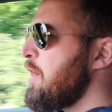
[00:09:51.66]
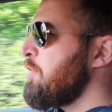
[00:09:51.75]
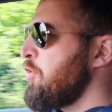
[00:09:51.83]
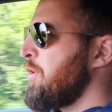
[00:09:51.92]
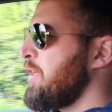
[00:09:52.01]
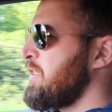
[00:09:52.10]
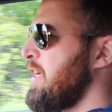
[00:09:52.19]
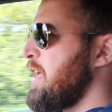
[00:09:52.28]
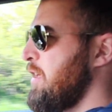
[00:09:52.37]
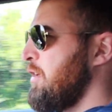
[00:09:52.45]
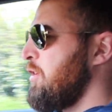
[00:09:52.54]
whatever you want to
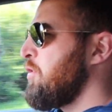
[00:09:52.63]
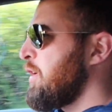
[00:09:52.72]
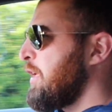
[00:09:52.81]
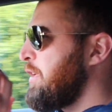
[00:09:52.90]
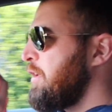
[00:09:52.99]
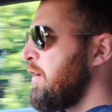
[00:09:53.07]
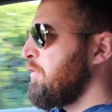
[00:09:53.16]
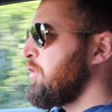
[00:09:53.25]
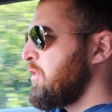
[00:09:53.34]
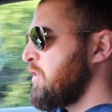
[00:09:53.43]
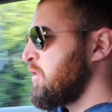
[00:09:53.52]
say. You can
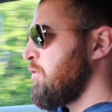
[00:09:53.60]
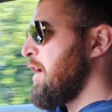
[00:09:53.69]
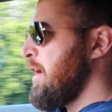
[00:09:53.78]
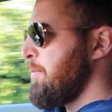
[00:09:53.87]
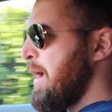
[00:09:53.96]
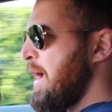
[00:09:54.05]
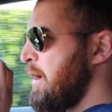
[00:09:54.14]
never describe